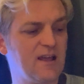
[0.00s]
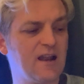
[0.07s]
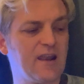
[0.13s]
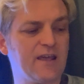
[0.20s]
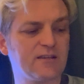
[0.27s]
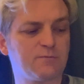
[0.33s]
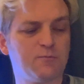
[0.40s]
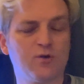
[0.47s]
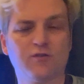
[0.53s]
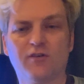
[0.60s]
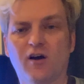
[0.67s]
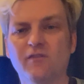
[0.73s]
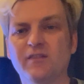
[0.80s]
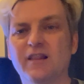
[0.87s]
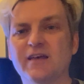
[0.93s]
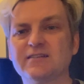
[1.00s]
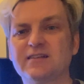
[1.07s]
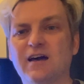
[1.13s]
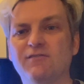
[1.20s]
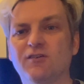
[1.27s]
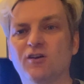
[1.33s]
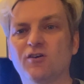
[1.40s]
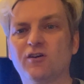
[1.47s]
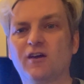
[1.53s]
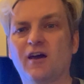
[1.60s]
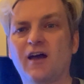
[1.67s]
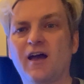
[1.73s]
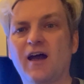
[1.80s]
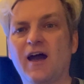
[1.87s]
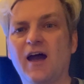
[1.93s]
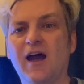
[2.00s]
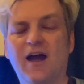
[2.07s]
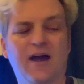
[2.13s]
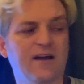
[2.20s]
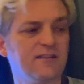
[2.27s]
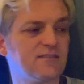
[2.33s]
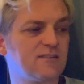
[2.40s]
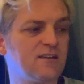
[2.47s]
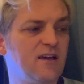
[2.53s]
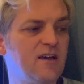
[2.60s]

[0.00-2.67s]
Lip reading: Let's move on. Let's have a look at